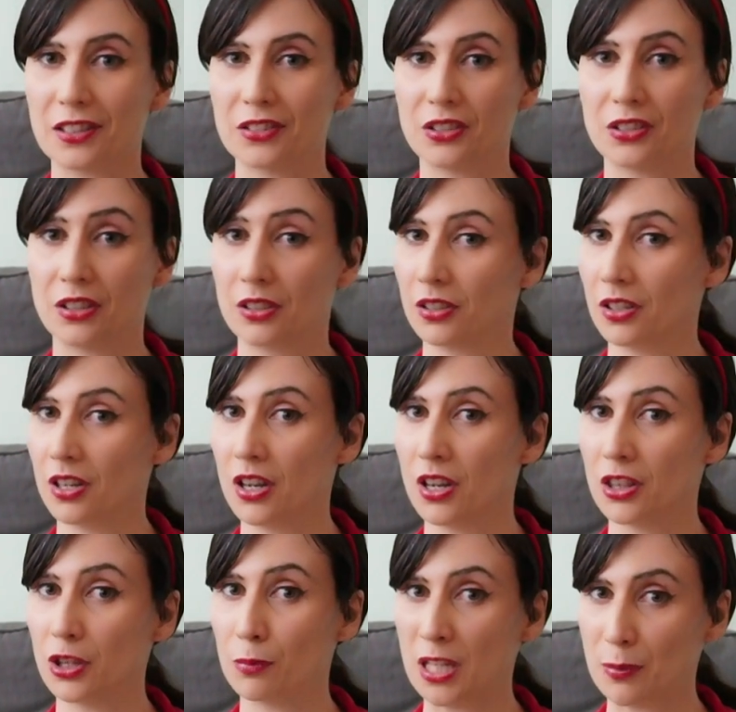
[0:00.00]
best,
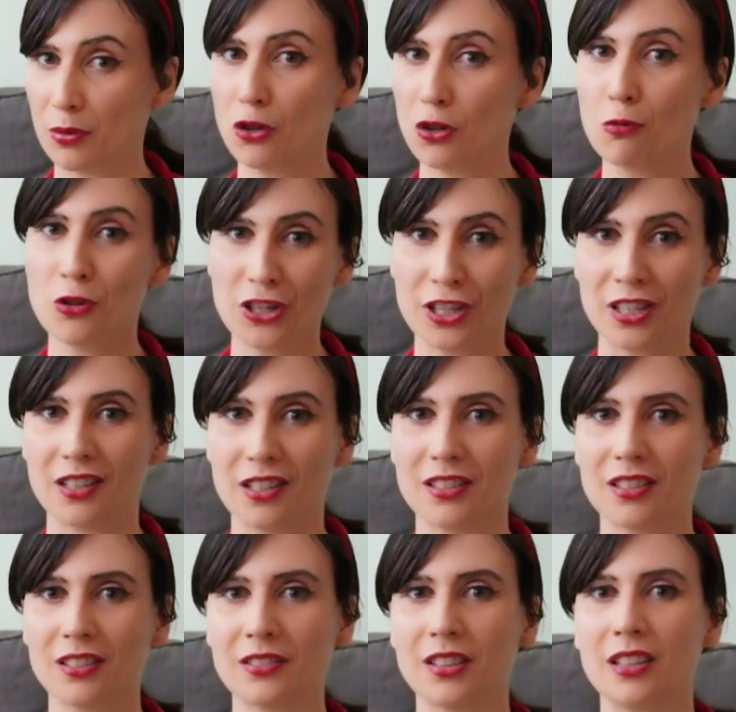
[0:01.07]
the people who work in
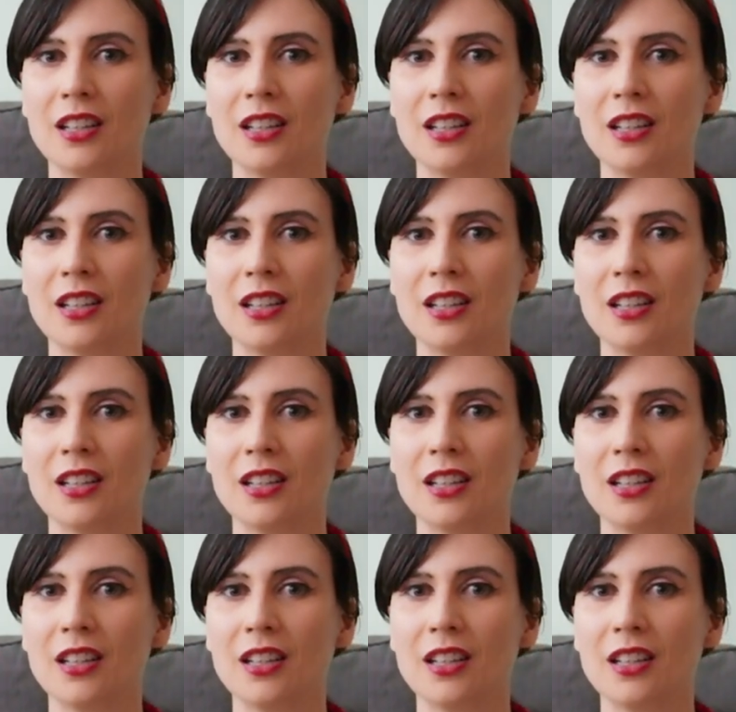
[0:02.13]
it.